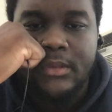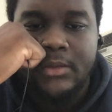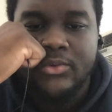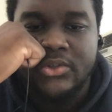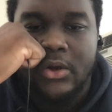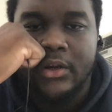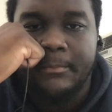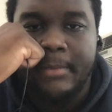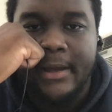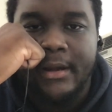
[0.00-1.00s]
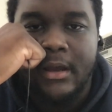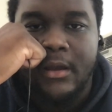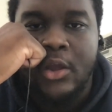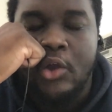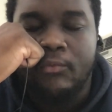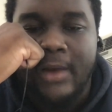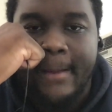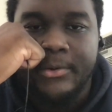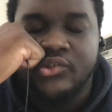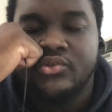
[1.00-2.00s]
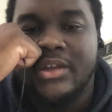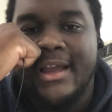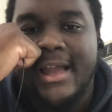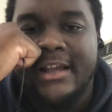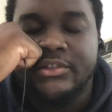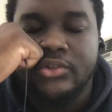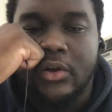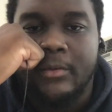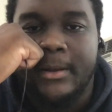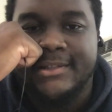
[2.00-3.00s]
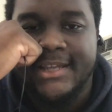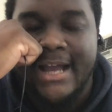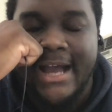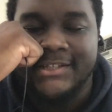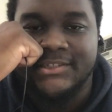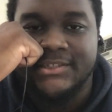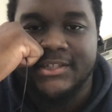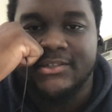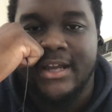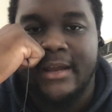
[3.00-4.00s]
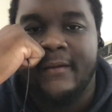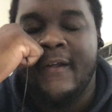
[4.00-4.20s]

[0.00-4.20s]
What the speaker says: he was talking about rappers. He was actually talking about Tekashi 6ix9ine.